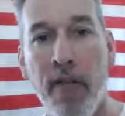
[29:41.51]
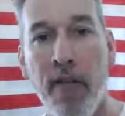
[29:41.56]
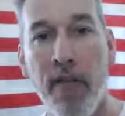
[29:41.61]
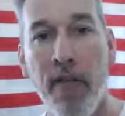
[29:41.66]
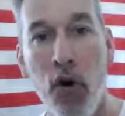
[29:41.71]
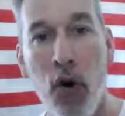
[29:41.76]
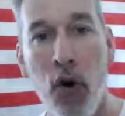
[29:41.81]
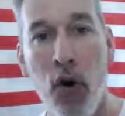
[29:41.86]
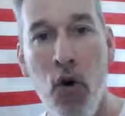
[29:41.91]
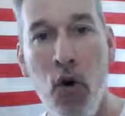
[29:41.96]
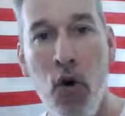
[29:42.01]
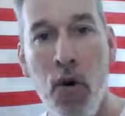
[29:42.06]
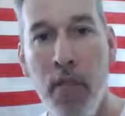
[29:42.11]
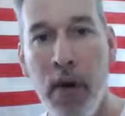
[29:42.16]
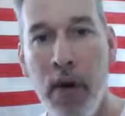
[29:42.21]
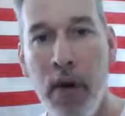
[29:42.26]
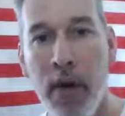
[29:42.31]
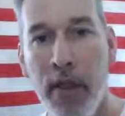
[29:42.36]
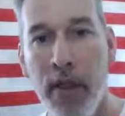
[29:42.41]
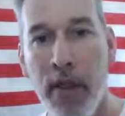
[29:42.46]
for
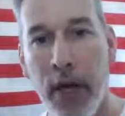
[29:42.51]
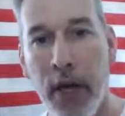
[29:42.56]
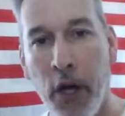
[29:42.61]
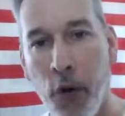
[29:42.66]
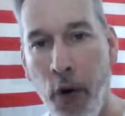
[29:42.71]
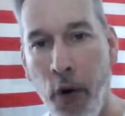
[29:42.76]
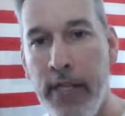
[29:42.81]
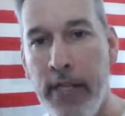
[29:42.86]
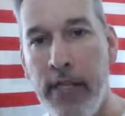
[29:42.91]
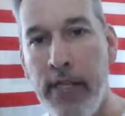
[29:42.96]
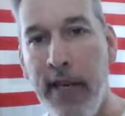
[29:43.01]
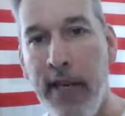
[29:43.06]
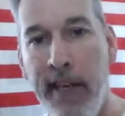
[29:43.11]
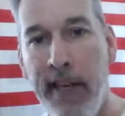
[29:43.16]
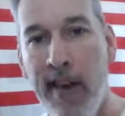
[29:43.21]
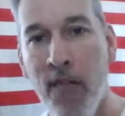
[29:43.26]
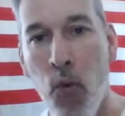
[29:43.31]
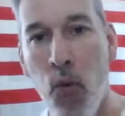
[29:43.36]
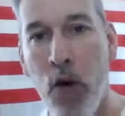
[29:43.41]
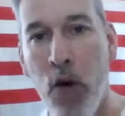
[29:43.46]
whom the great
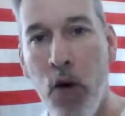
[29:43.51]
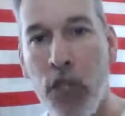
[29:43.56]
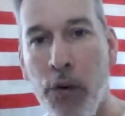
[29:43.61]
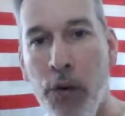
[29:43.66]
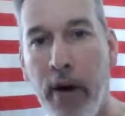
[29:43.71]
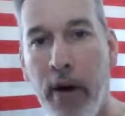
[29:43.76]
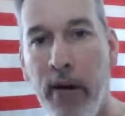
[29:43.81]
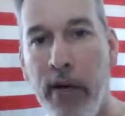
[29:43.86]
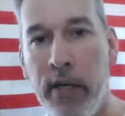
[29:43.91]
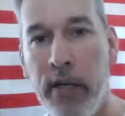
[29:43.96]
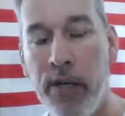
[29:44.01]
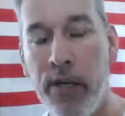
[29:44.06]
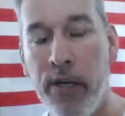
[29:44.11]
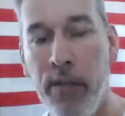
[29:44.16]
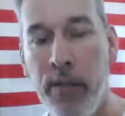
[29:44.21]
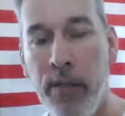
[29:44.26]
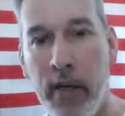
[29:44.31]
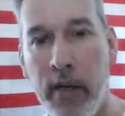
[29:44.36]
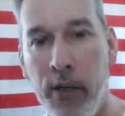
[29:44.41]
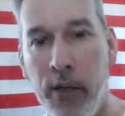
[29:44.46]
city of Wilkes-Barre
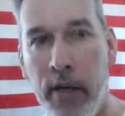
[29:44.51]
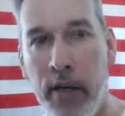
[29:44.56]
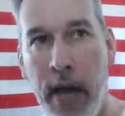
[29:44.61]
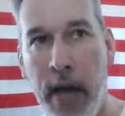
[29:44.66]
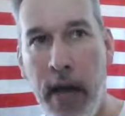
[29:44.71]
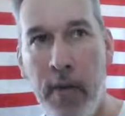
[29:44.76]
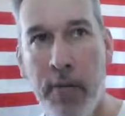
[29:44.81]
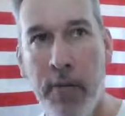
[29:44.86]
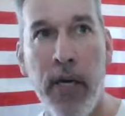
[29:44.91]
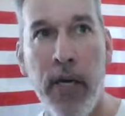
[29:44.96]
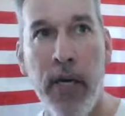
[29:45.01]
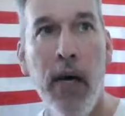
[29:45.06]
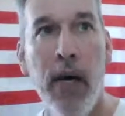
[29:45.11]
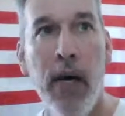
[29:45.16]
is named.